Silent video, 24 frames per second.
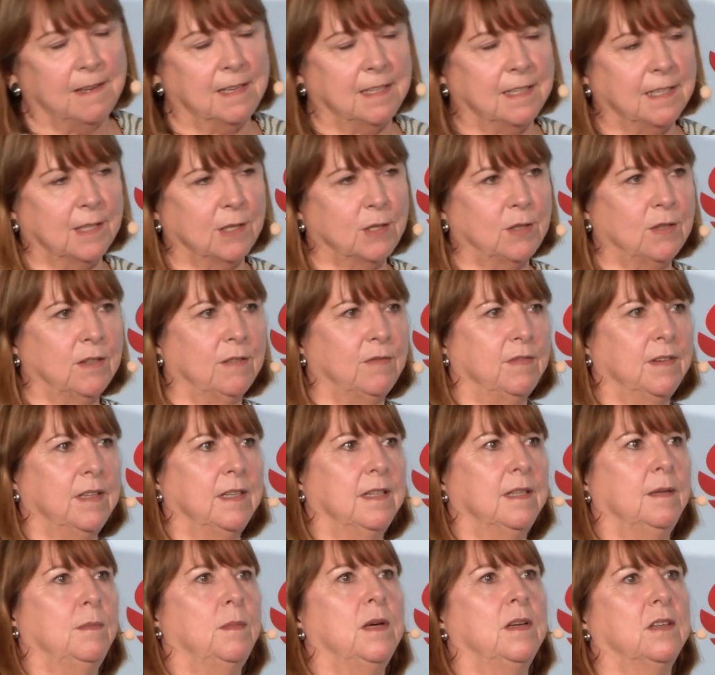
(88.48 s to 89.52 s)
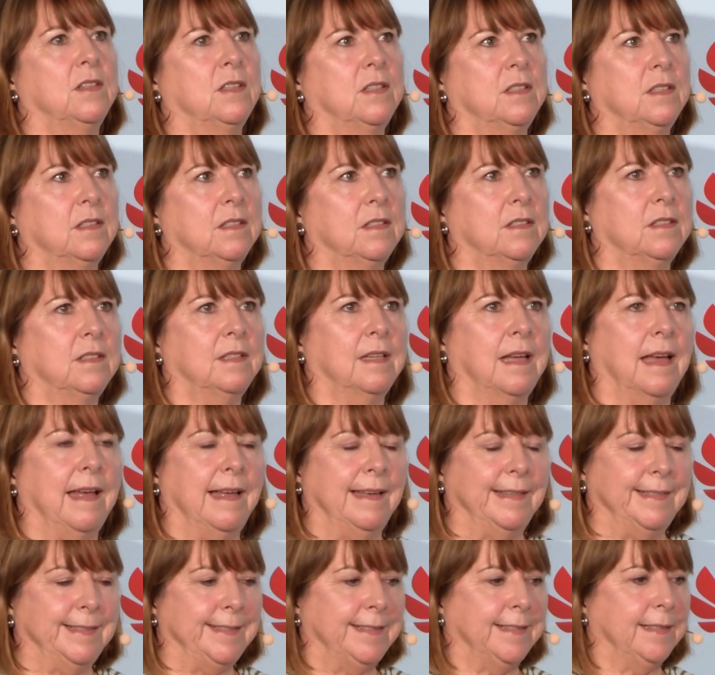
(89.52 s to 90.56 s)
industrially funded masters
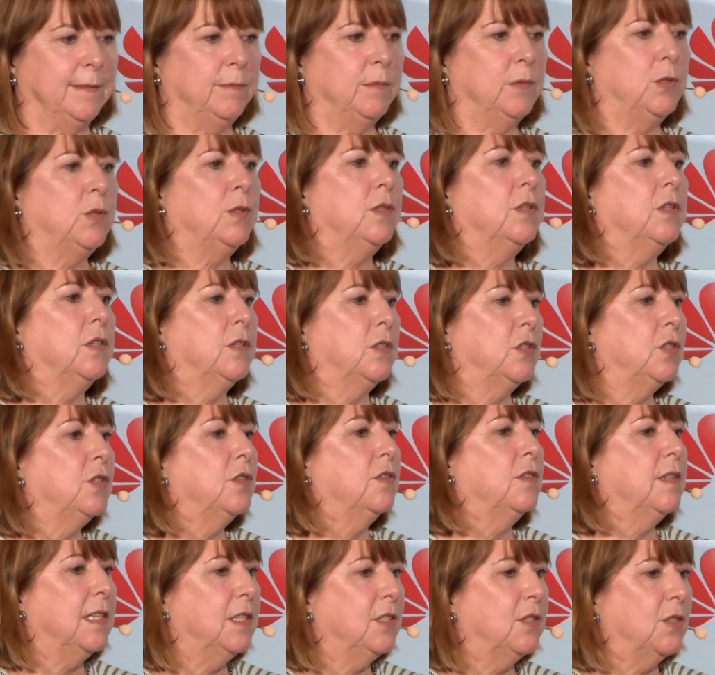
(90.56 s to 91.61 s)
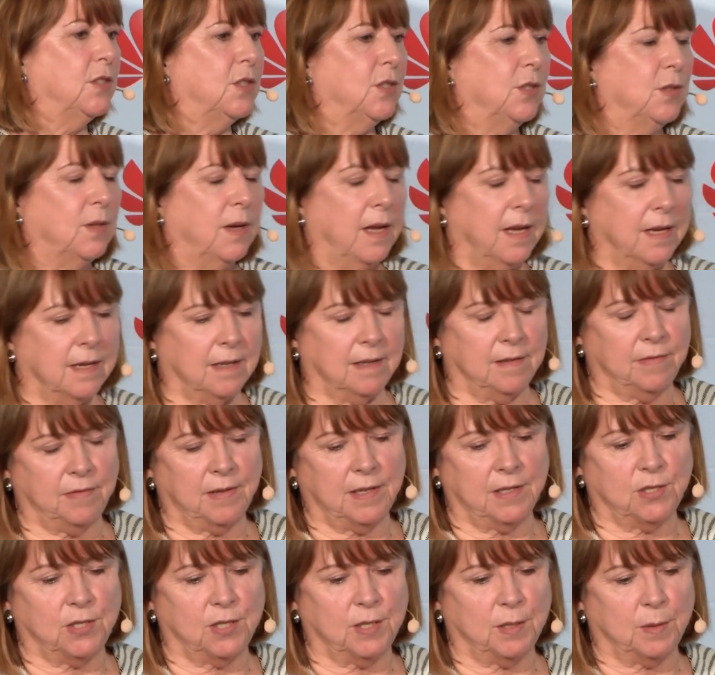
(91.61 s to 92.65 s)
and the Turing Institute AI
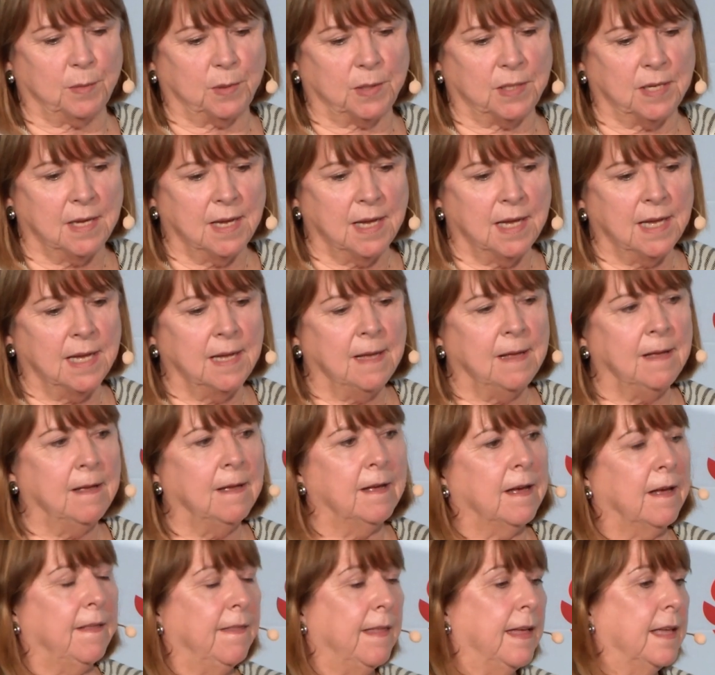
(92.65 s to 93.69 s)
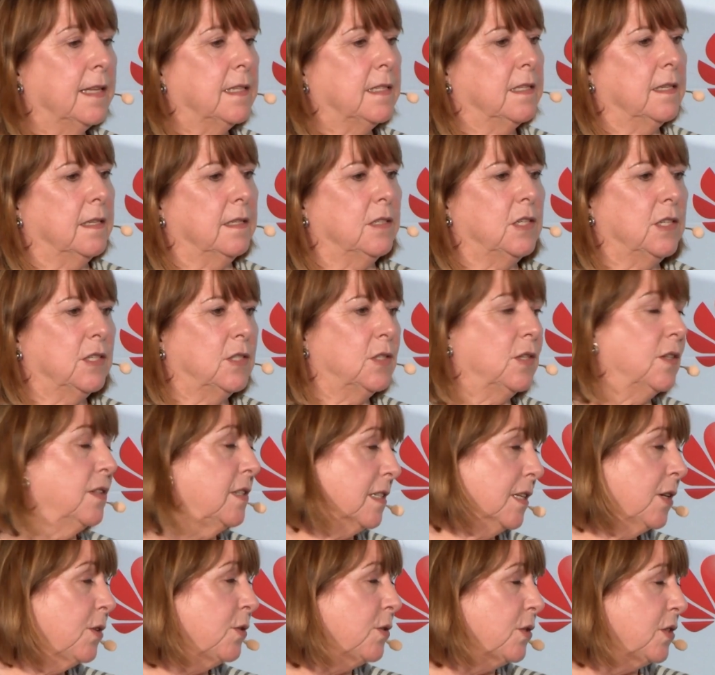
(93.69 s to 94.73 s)
fellowships. And that's just on the
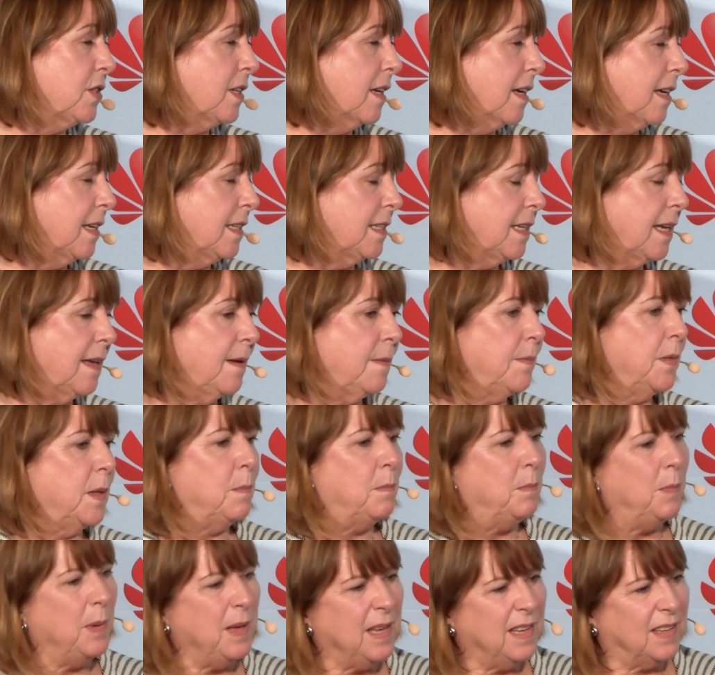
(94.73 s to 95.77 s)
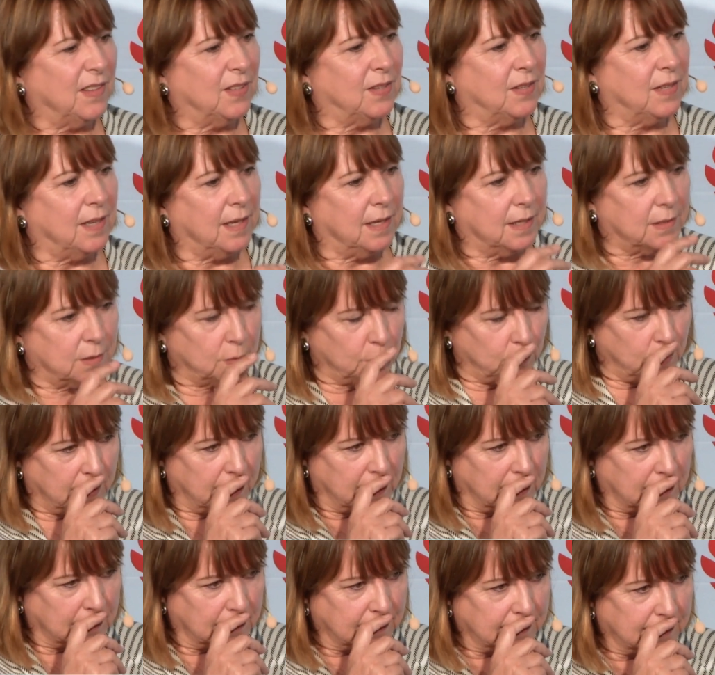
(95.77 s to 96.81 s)
skills side. The big thing as
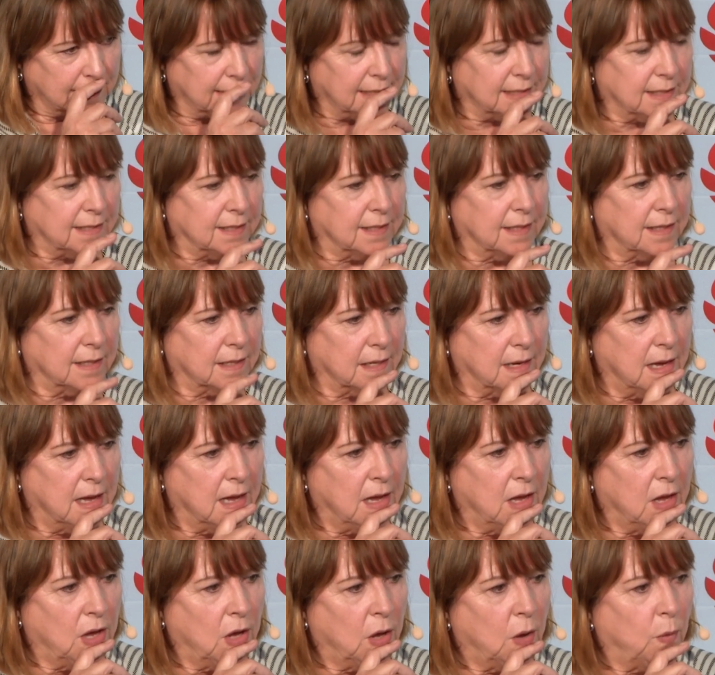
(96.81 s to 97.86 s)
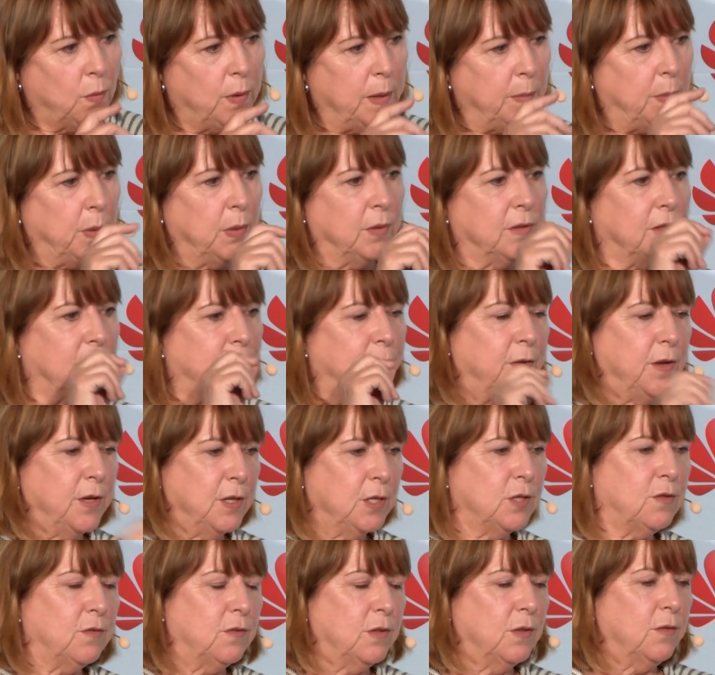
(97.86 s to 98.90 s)
well is that we put the
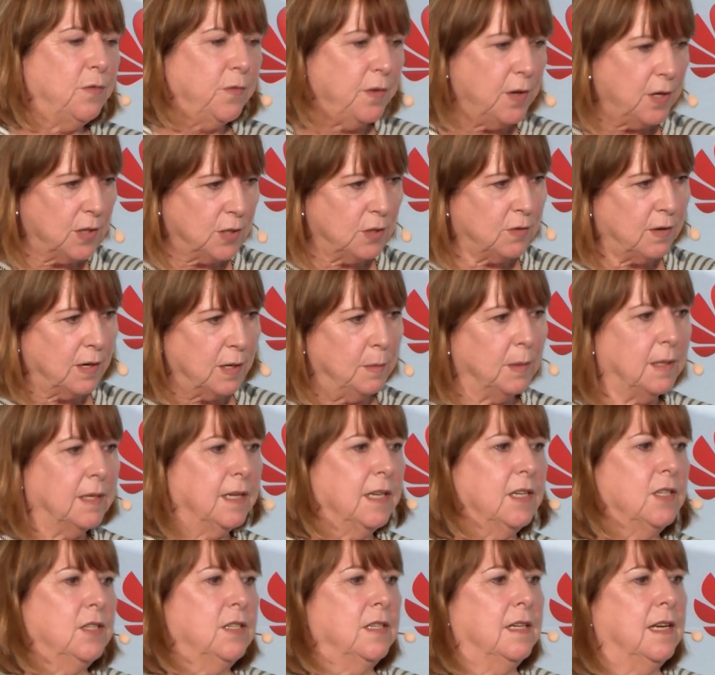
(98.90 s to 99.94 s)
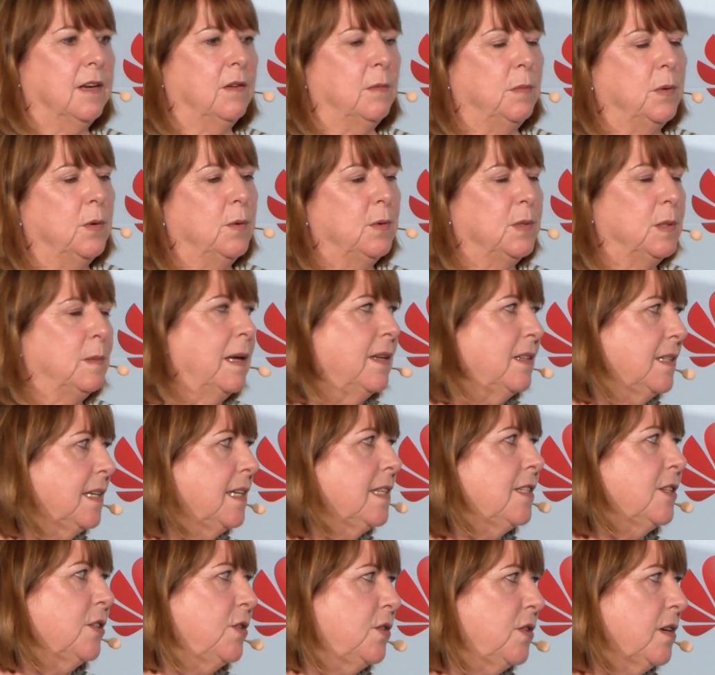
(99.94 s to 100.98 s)
first recommendation in our report was about
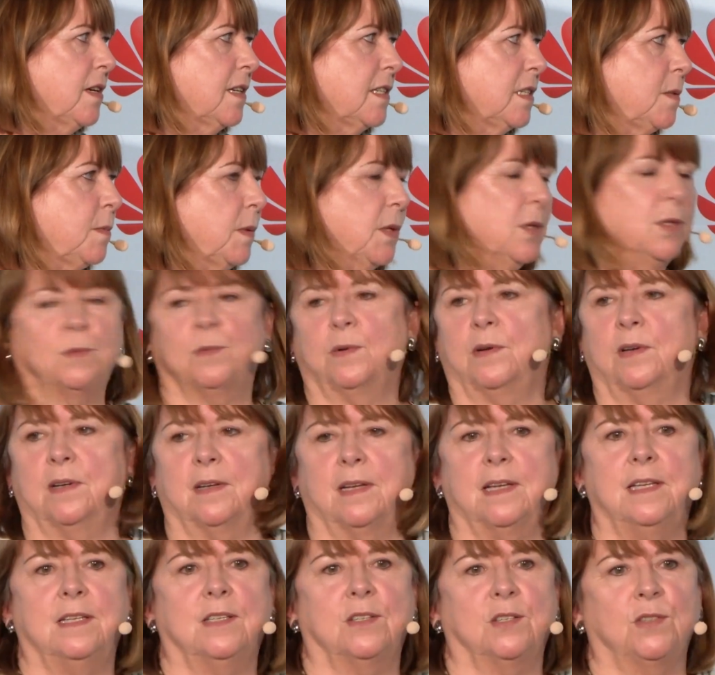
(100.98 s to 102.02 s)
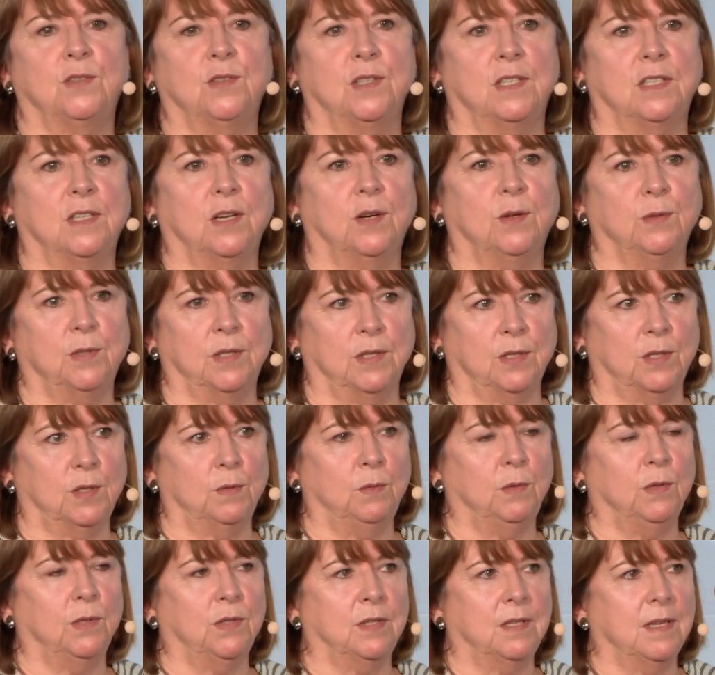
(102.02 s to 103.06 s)
data trust, because what industry told
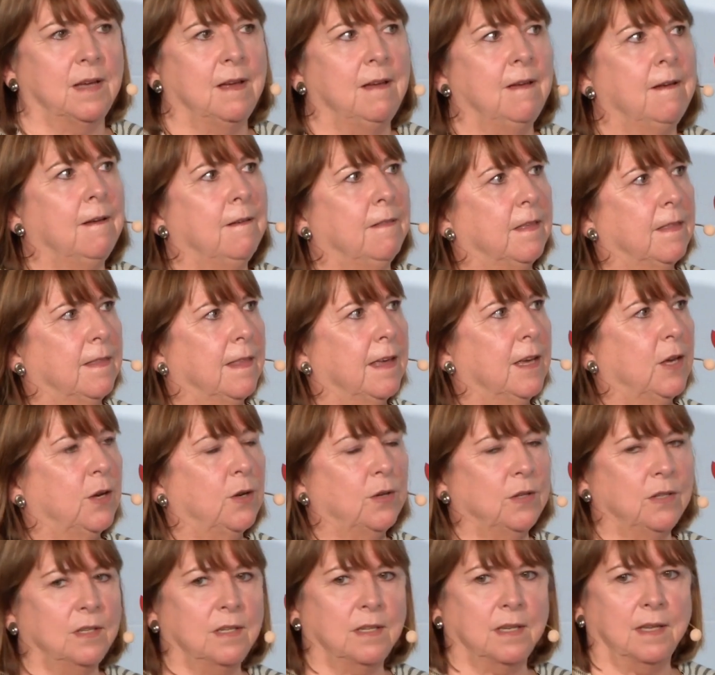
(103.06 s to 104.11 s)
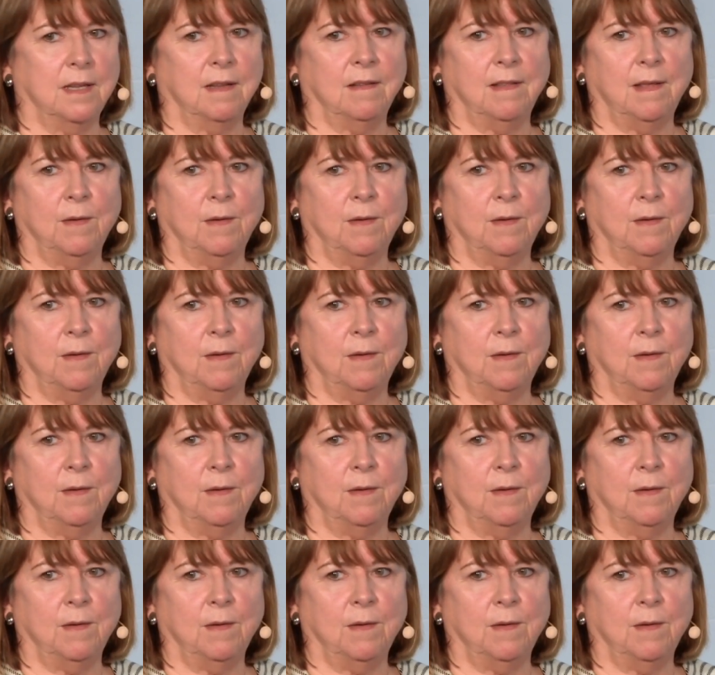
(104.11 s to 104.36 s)
us was that they couldn't,